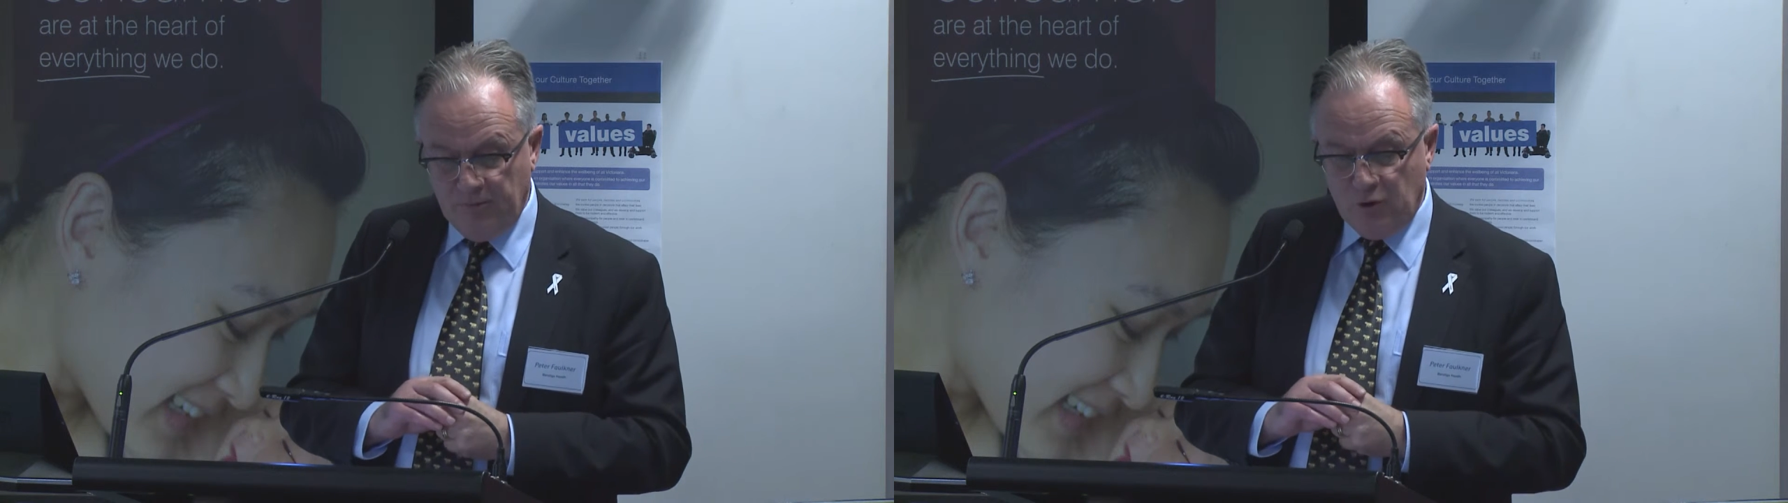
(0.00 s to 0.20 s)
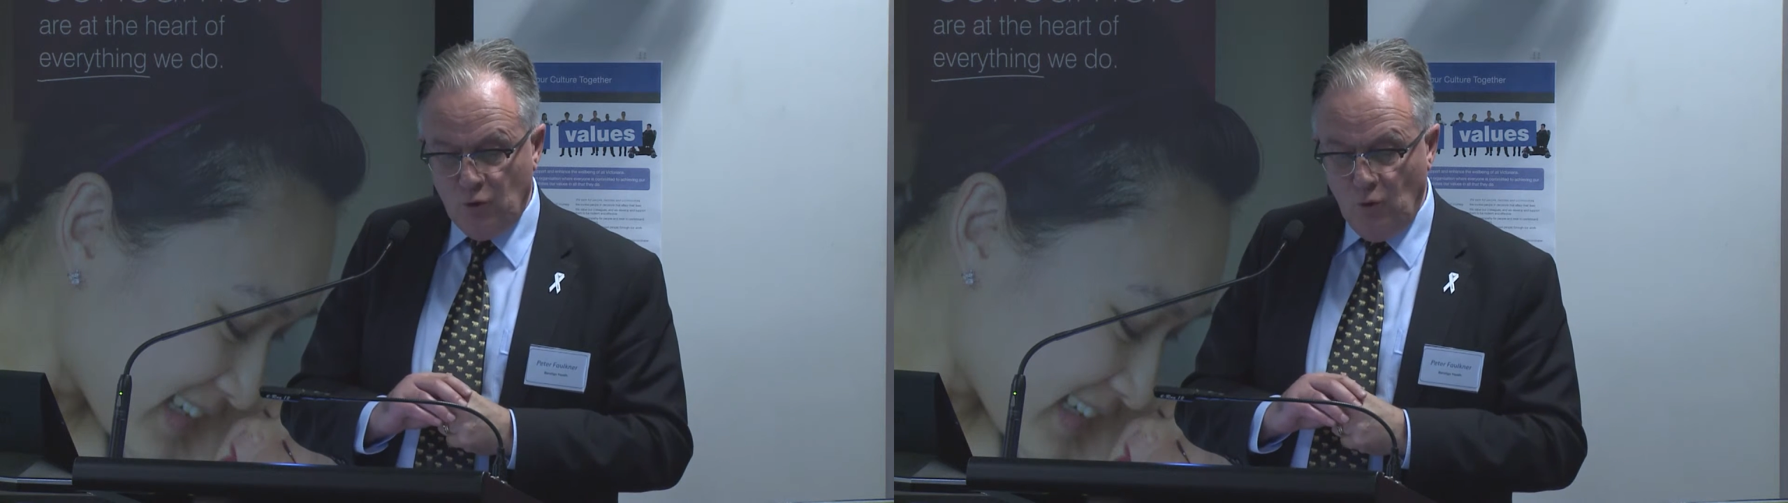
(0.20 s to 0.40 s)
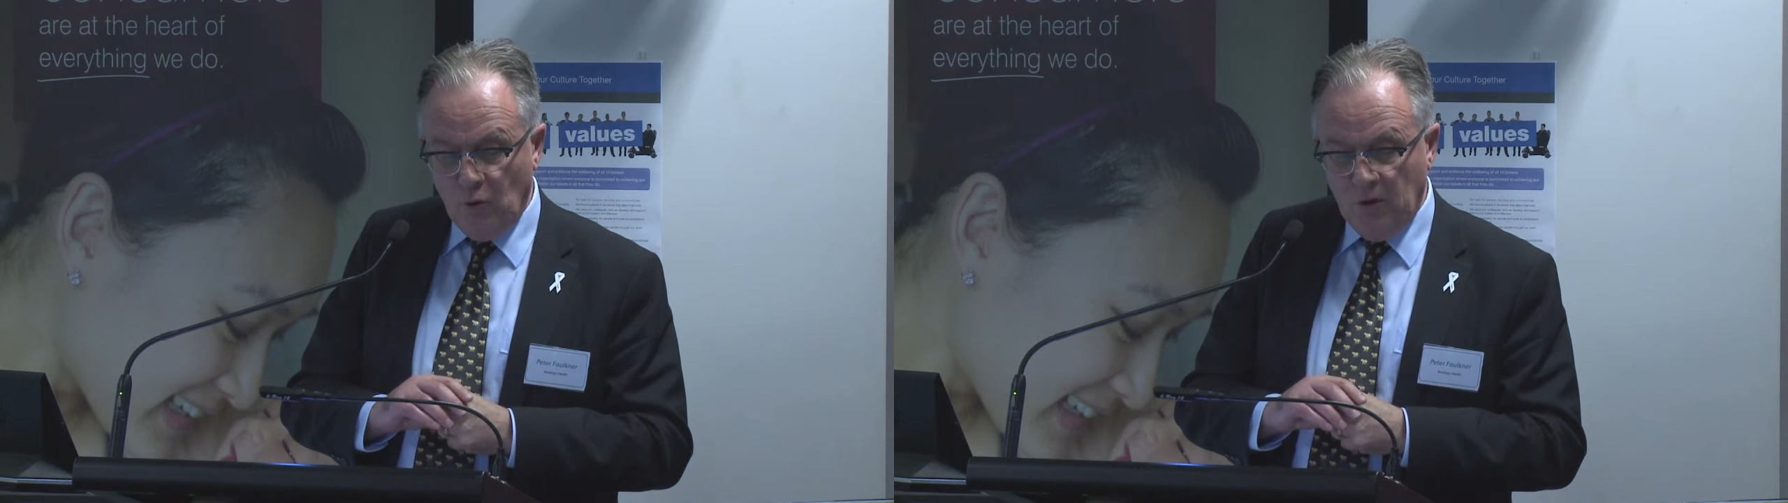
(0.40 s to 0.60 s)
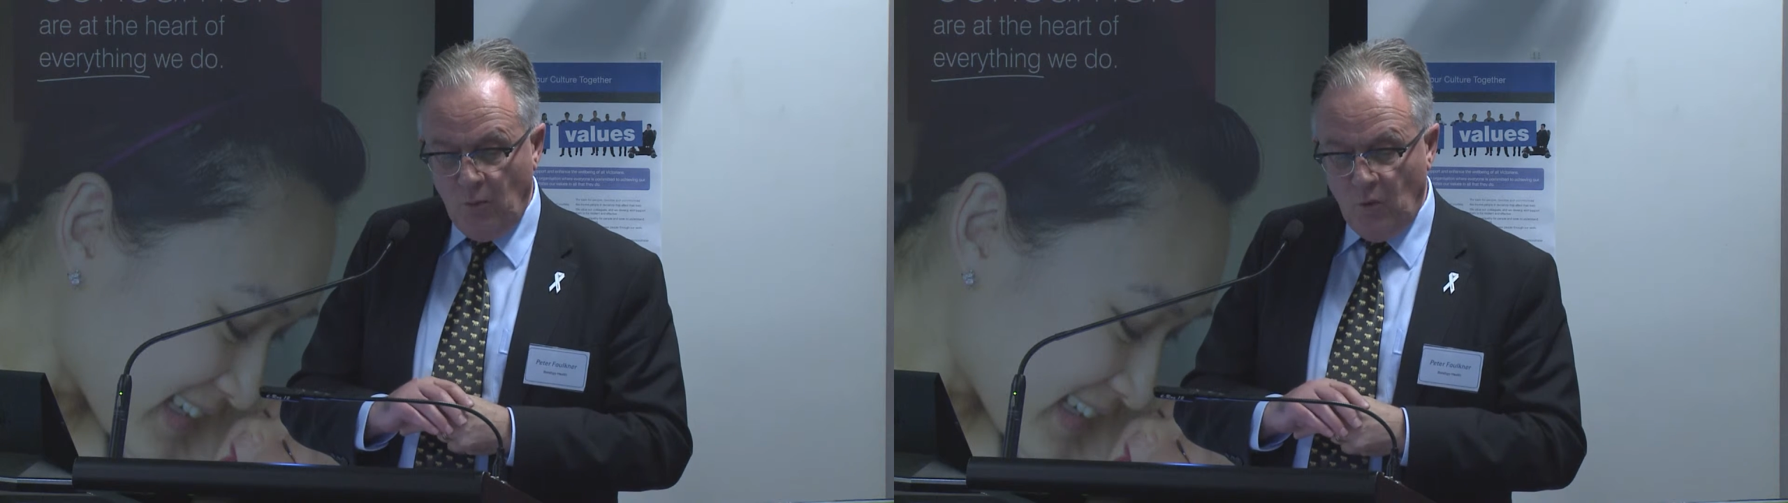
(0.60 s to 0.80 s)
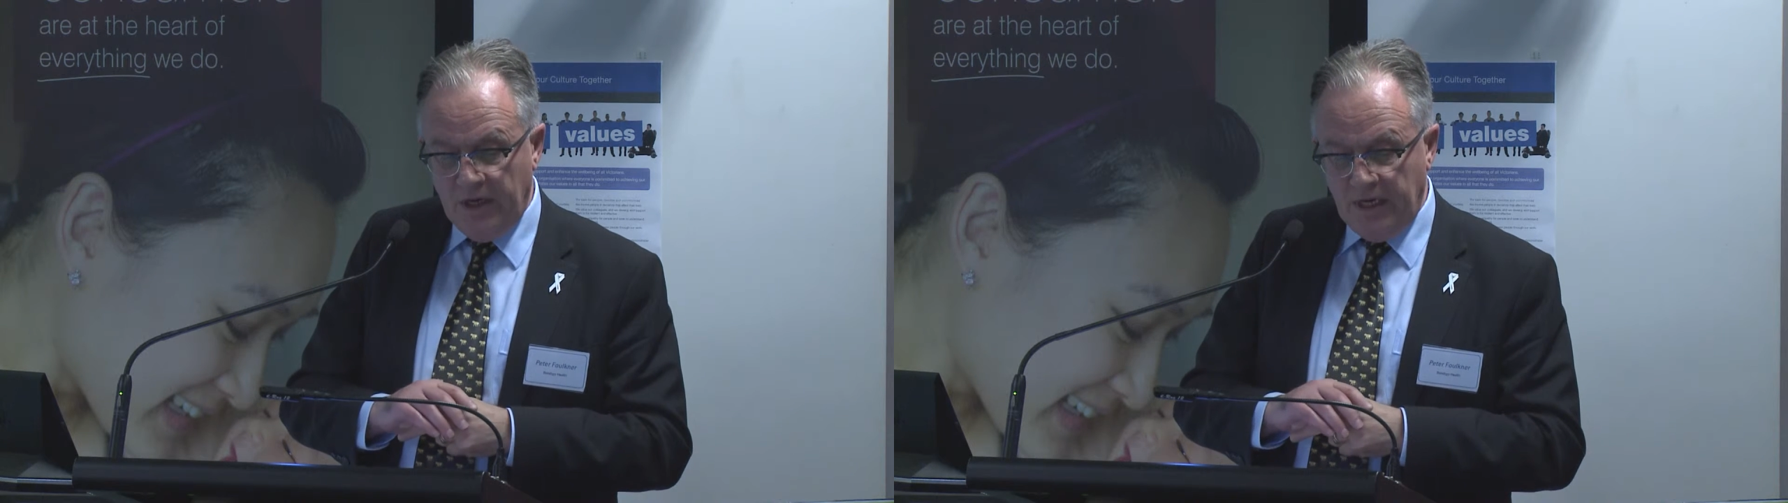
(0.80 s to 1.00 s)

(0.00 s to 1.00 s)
tool that we